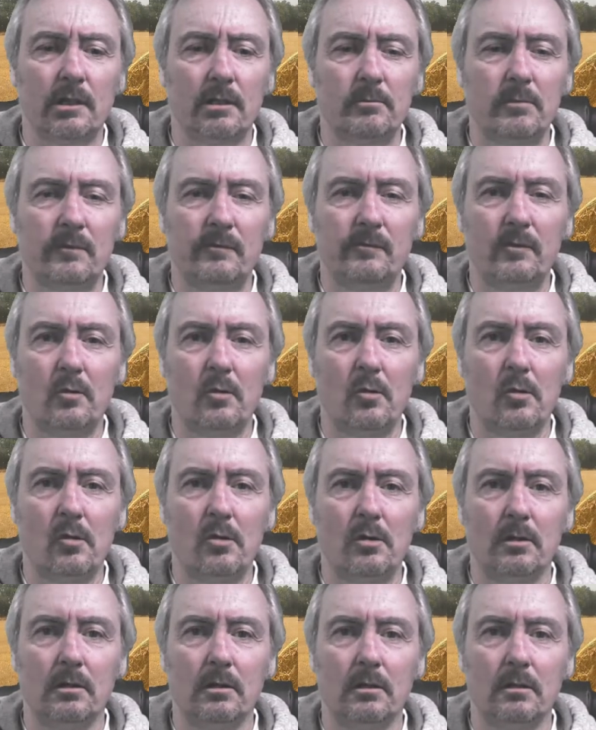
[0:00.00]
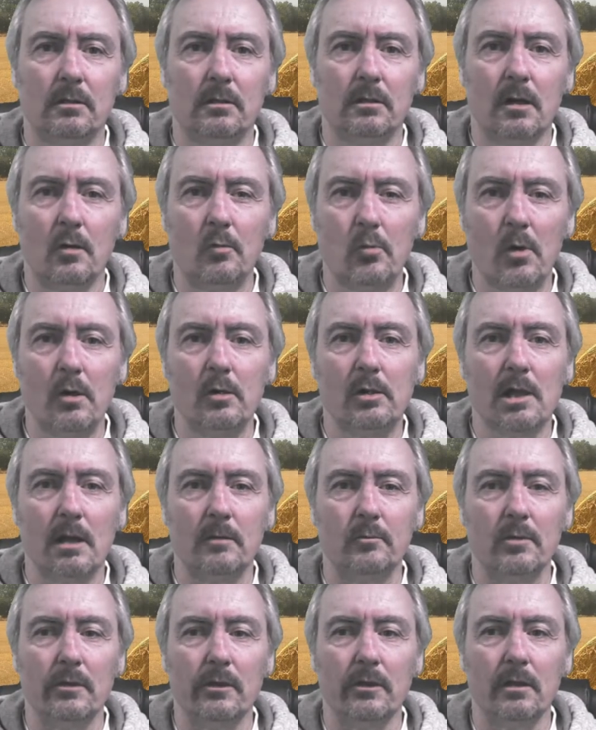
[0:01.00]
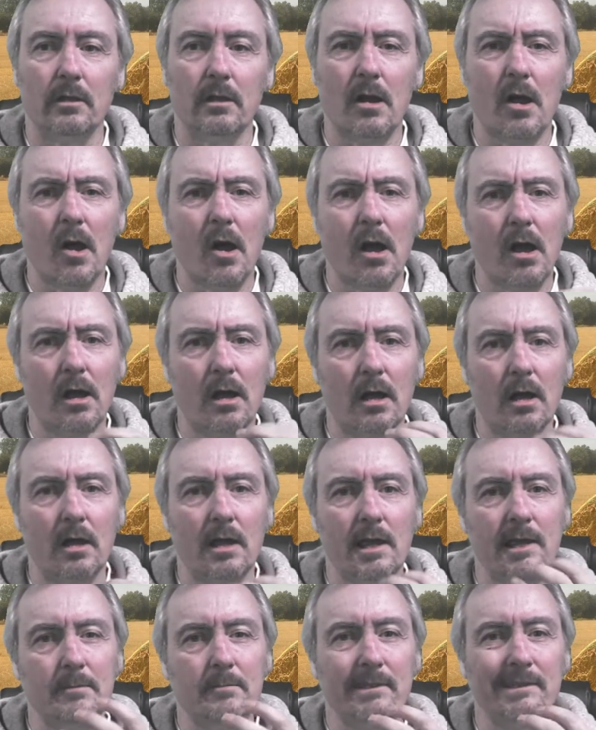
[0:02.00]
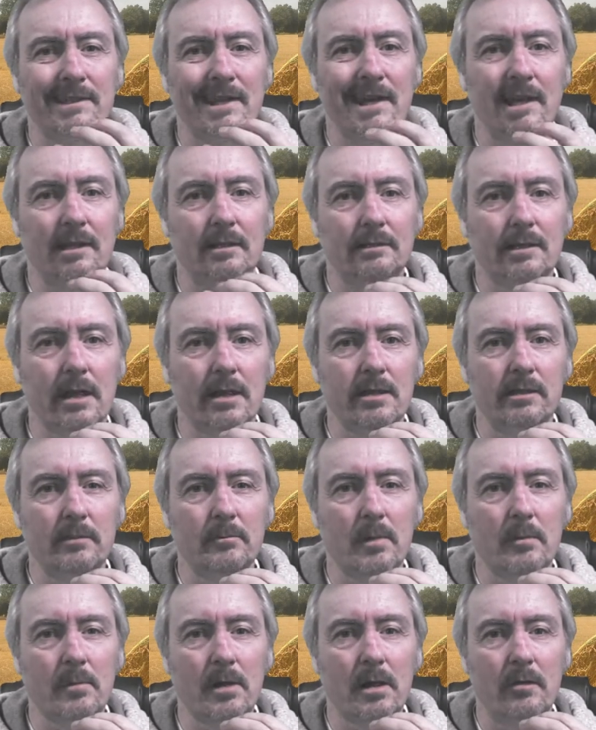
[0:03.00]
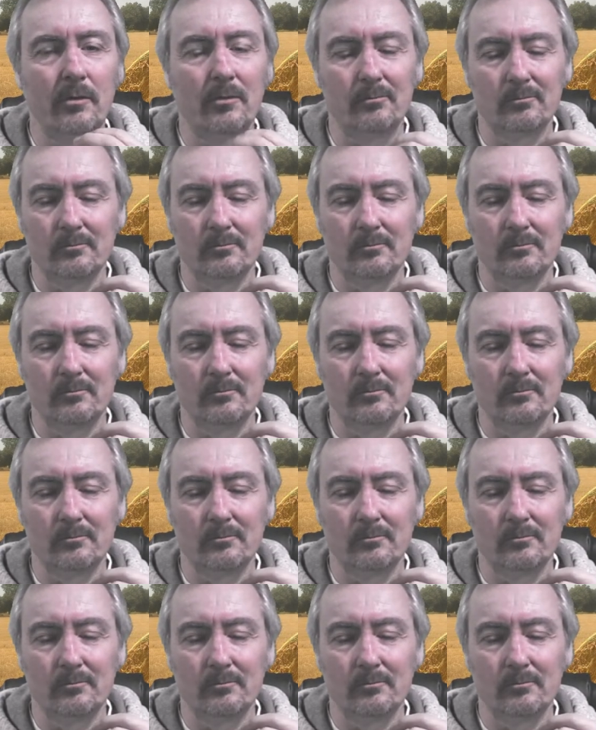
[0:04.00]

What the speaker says: before I woke up with it, I had a metallic taste in my mouth.